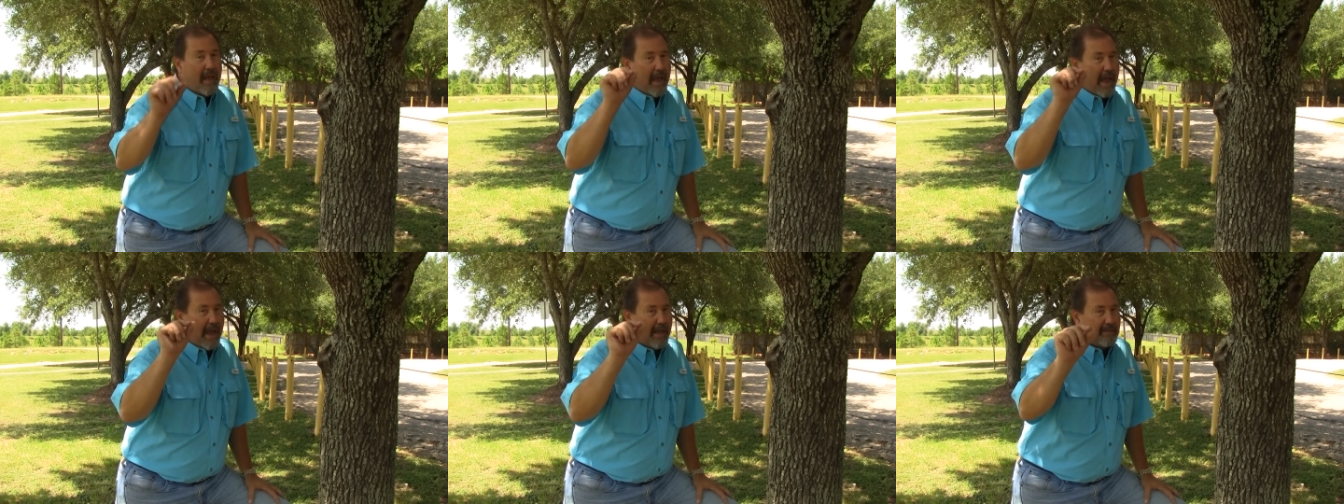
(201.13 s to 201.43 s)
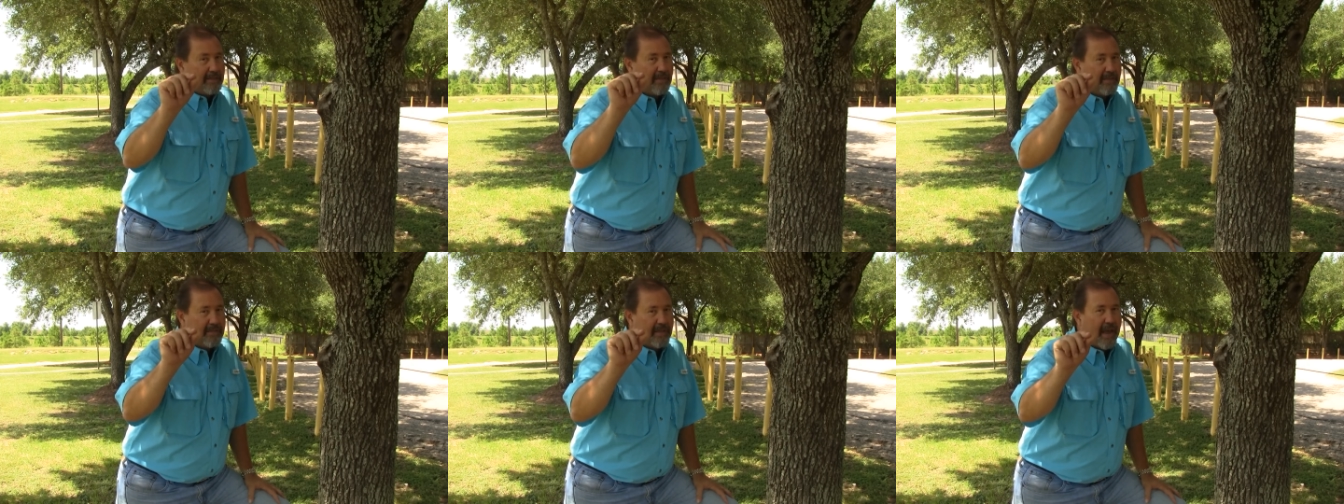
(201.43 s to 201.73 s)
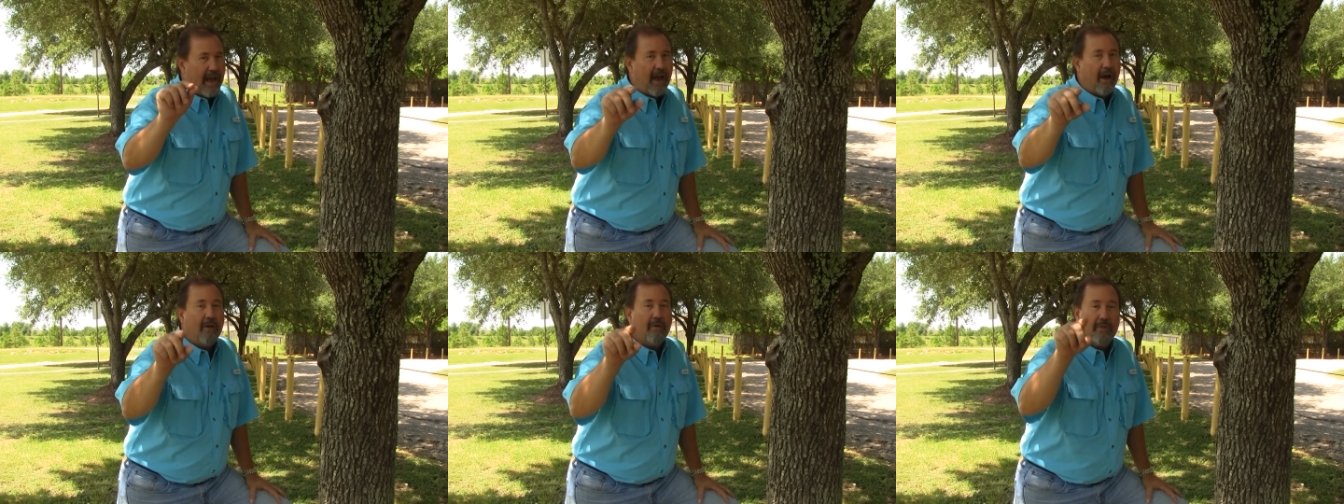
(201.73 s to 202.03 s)
Ask us
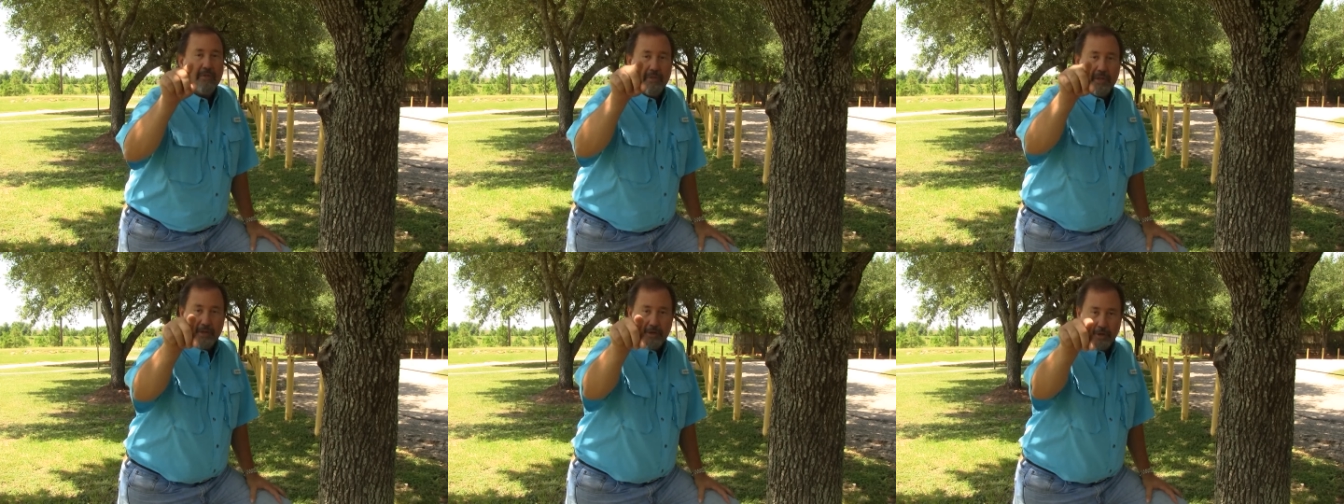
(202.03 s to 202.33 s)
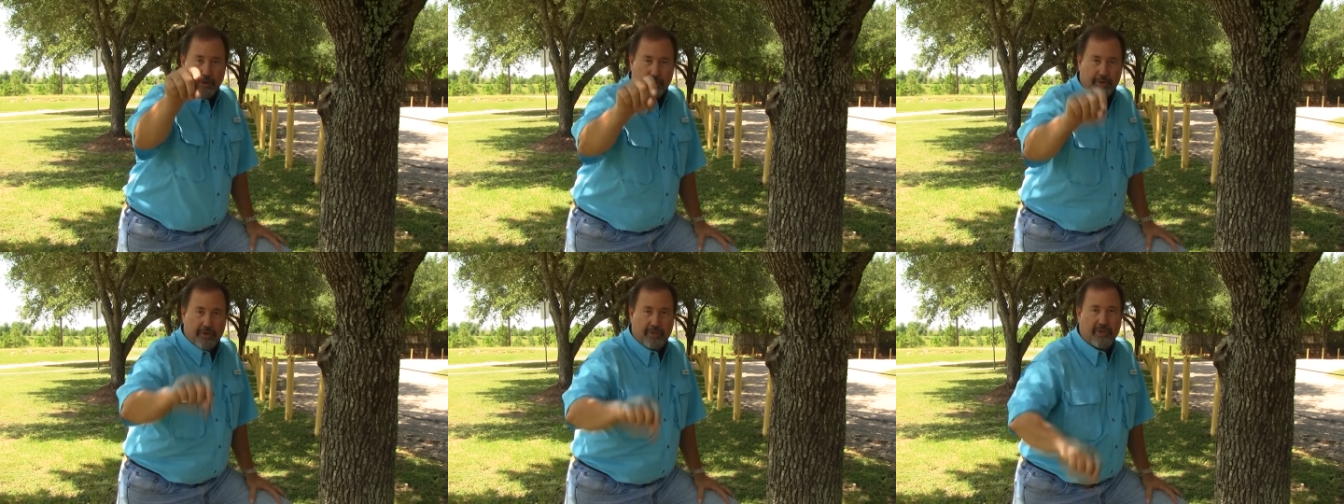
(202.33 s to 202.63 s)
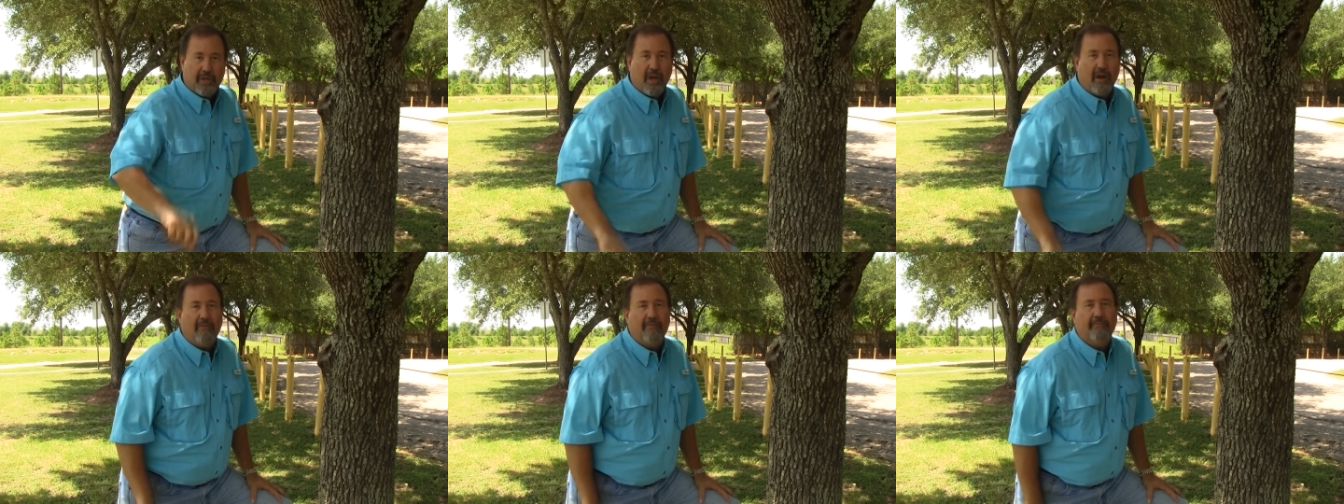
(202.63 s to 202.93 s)
how, then do it
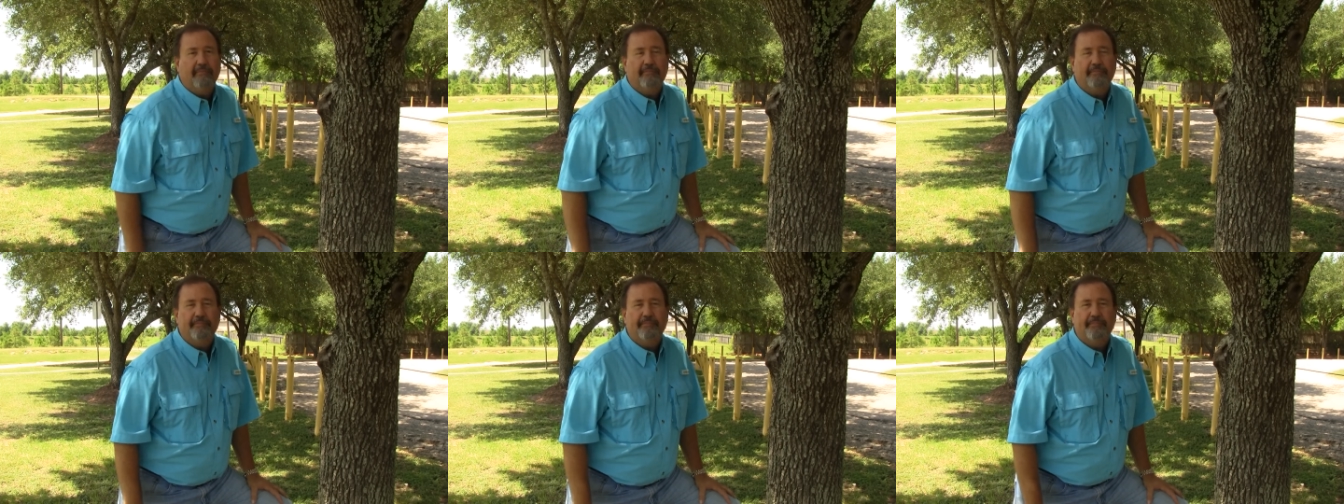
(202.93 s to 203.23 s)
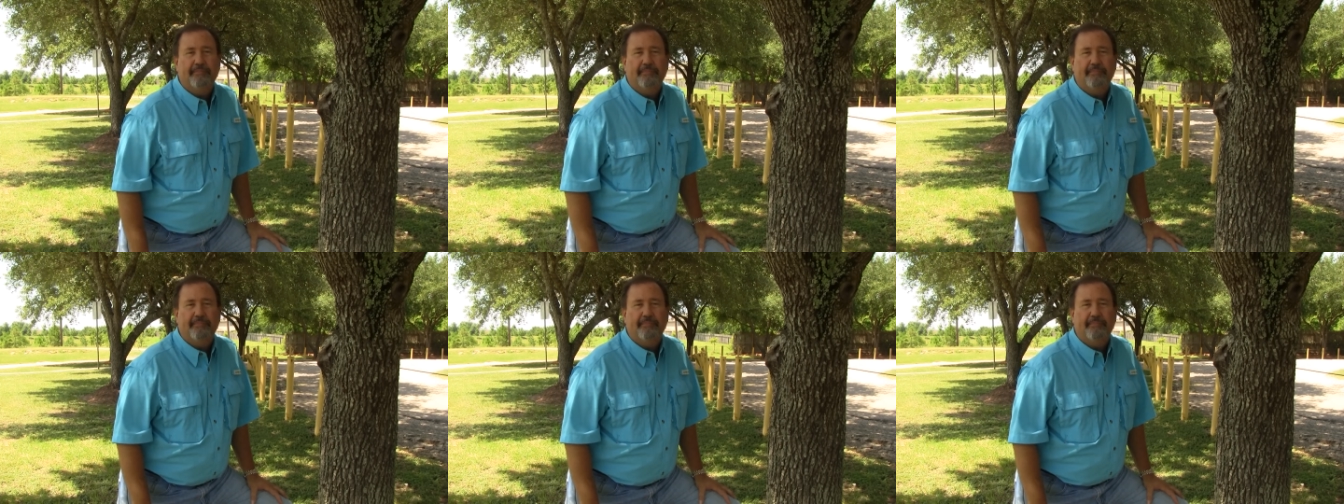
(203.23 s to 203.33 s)
yourself.